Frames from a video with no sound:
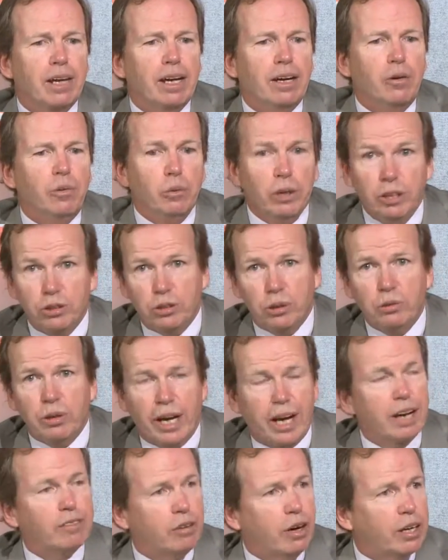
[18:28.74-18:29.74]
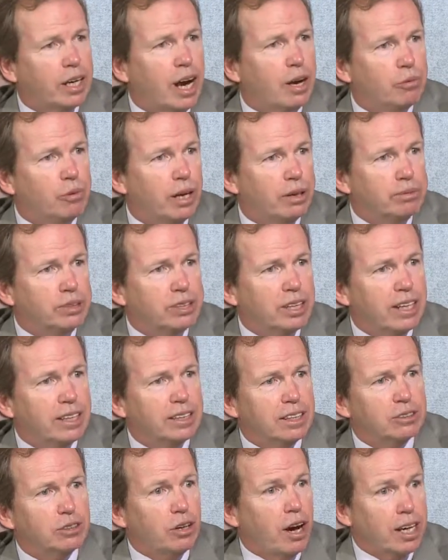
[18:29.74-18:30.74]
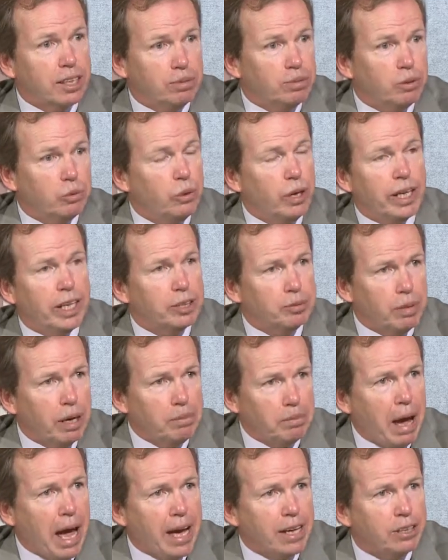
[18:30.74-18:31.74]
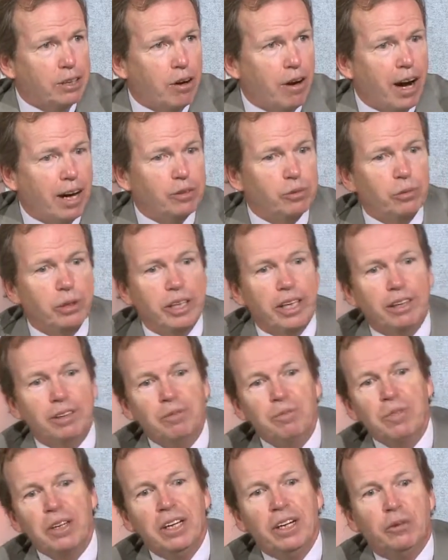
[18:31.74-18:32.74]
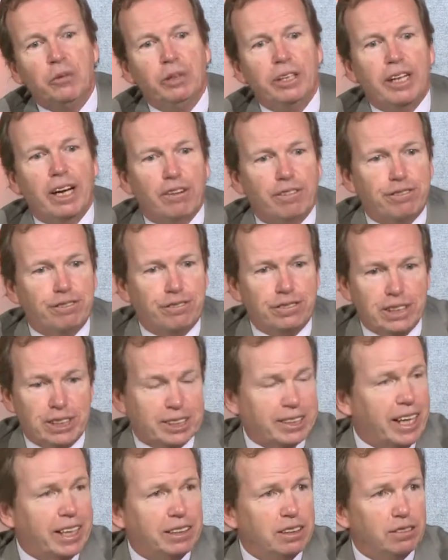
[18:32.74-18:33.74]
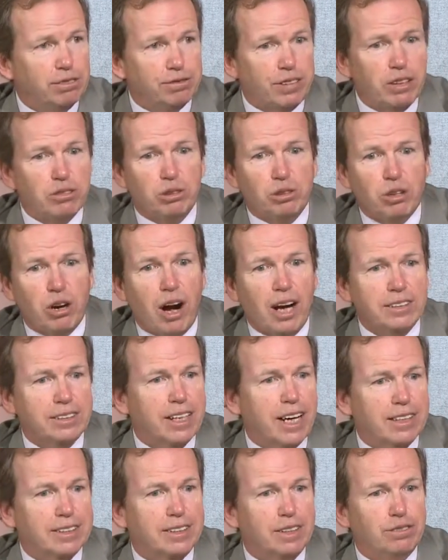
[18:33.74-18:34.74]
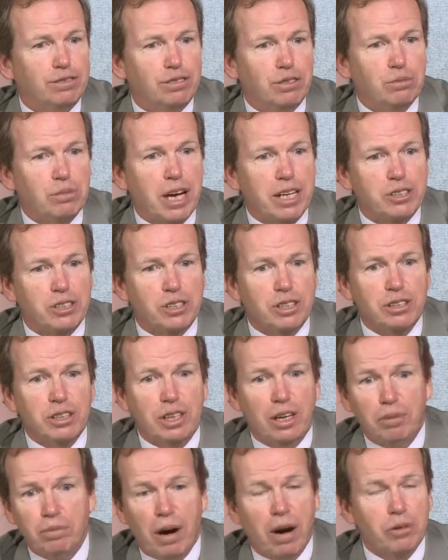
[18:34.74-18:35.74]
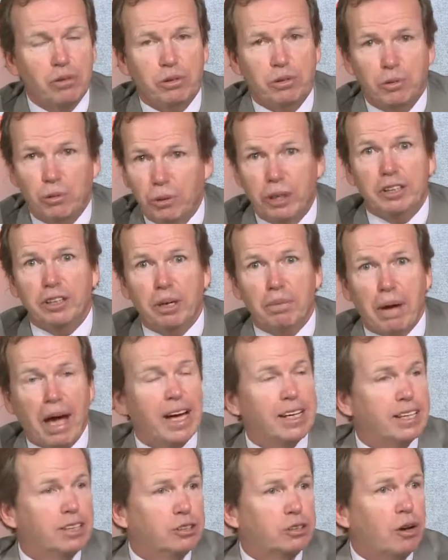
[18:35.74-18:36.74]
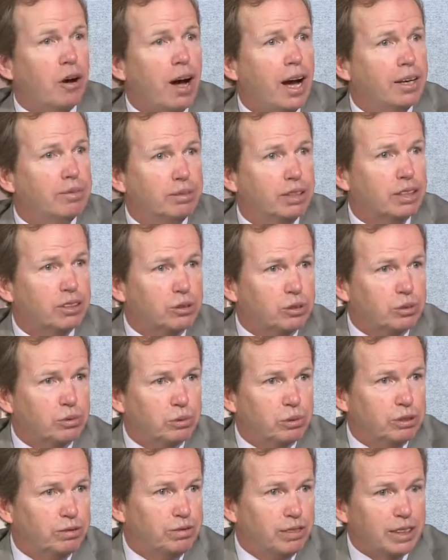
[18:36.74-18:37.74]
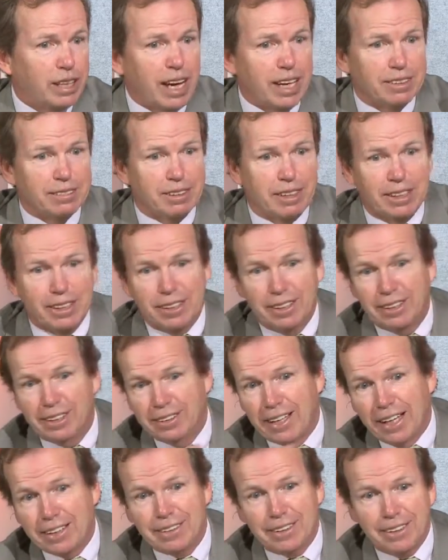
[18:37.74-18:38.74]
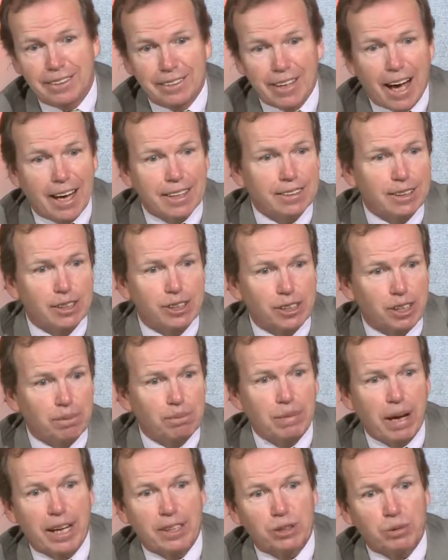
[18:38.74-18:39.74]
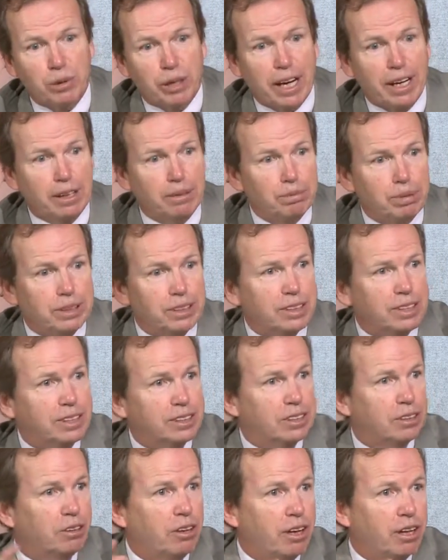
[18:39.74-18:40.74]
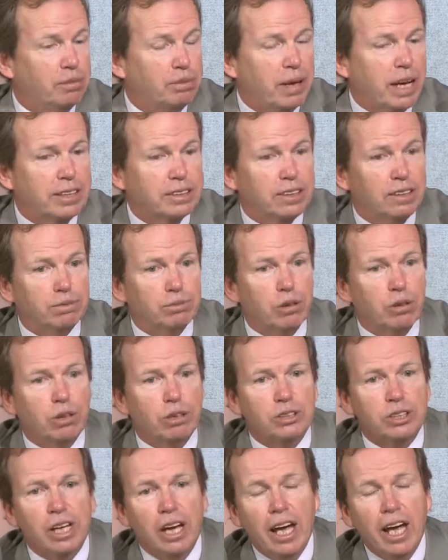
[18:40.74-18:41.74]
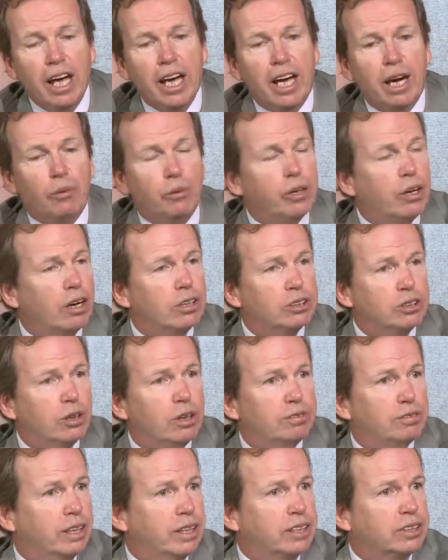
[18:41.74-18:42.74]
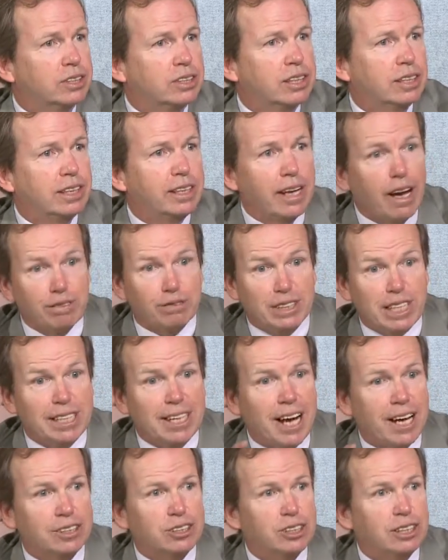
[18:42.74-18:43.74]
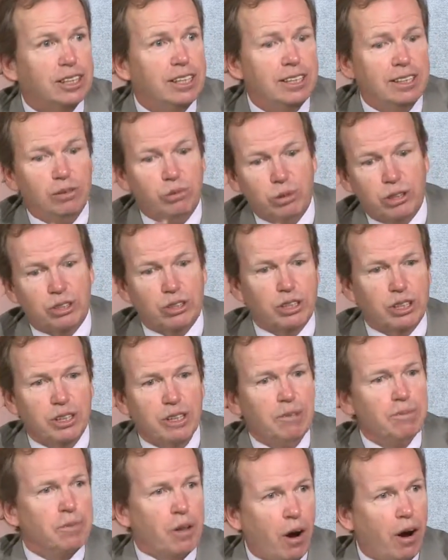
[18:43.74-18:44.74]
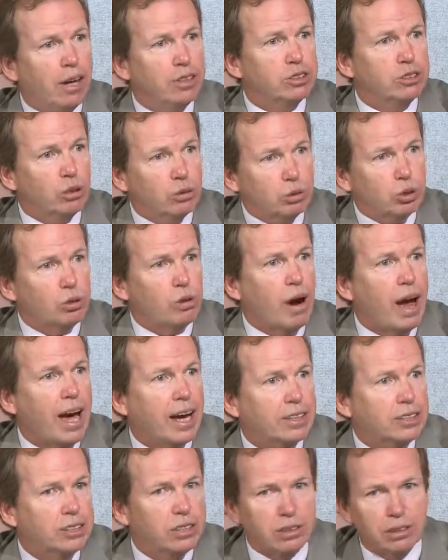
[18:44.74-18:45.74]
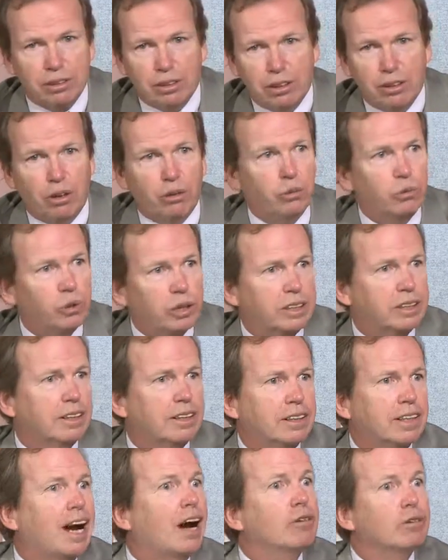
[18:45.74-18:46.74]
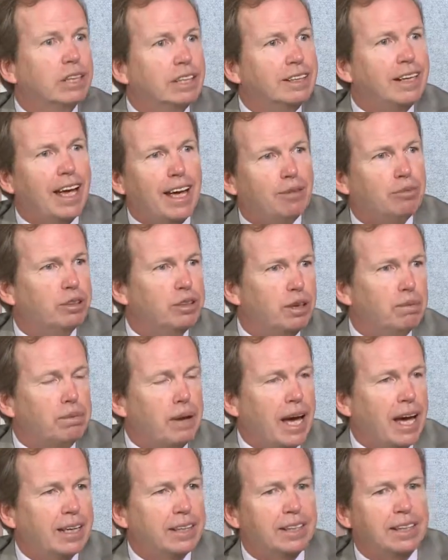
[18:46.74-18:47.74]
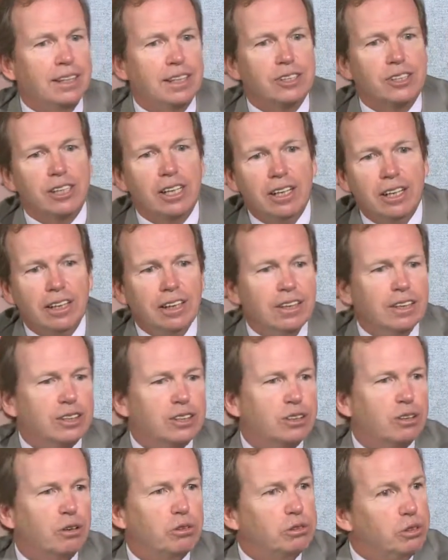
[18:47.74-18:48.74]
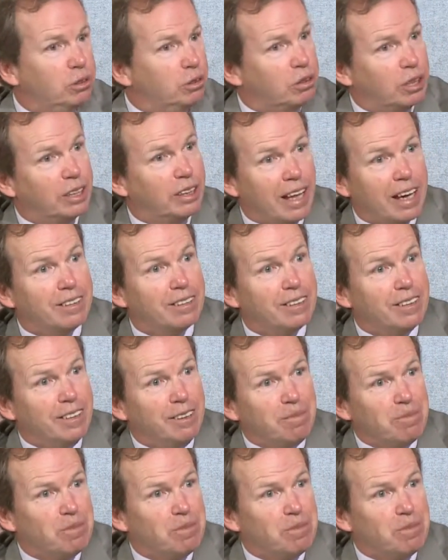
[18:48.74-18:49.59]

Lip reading: We do have on our website a document, Where Has My Bank Gone?, where we have state and federal contact information about where your bank has gone, because we forget, in 1990, some banks went out of business, a lot of banks have merged, and we also have links to the FDIC, which also tracks, what the current name of the bank is. So you can then,